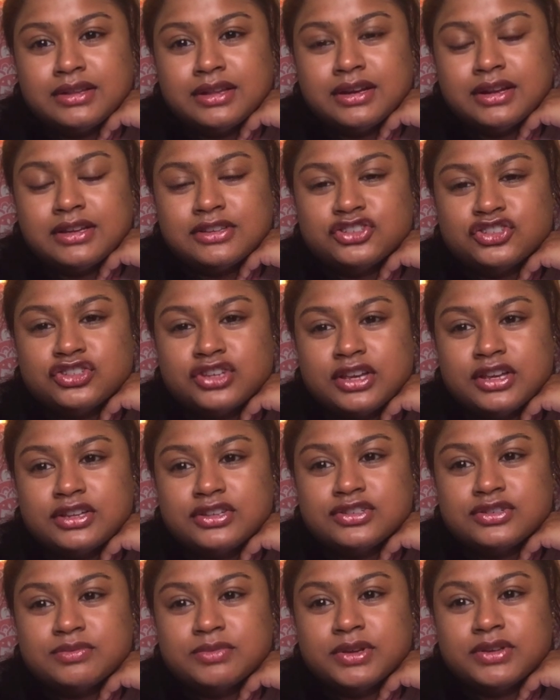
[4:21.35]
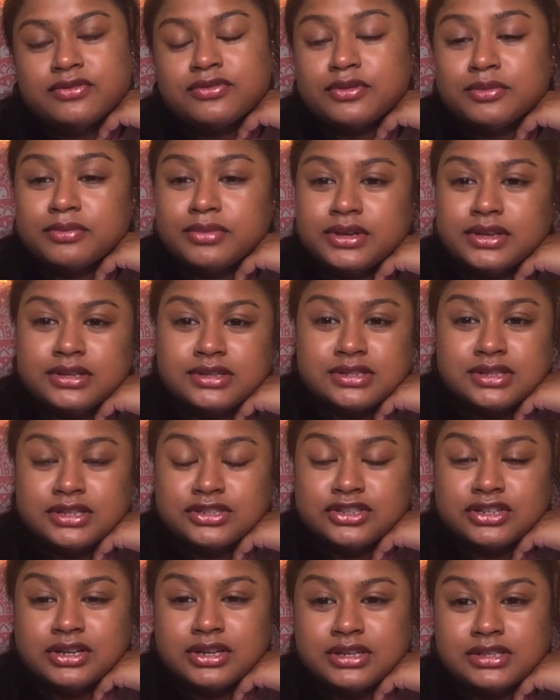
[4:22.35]
has changed me from being such a
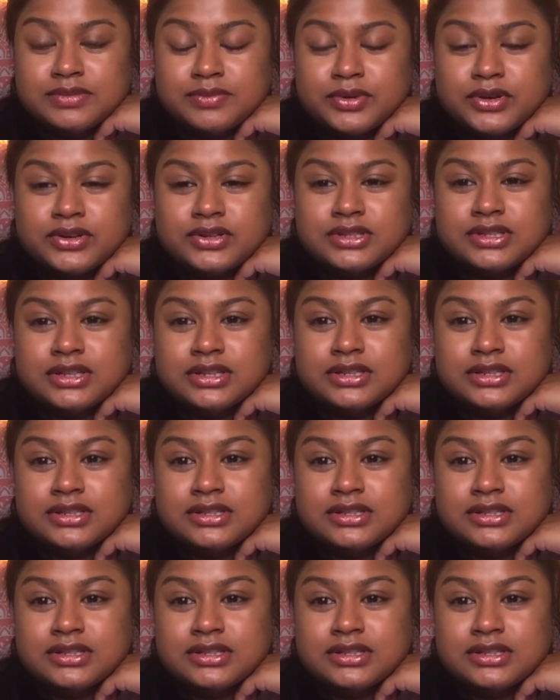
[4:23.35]
nice person